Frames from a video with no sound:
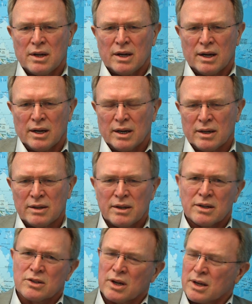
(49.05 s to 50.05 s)

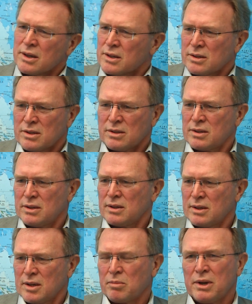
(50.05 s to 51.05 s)
China is
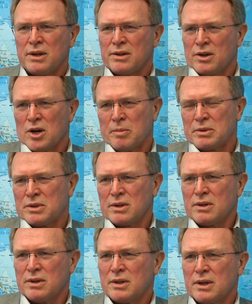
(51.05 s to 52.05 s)
completely the opposite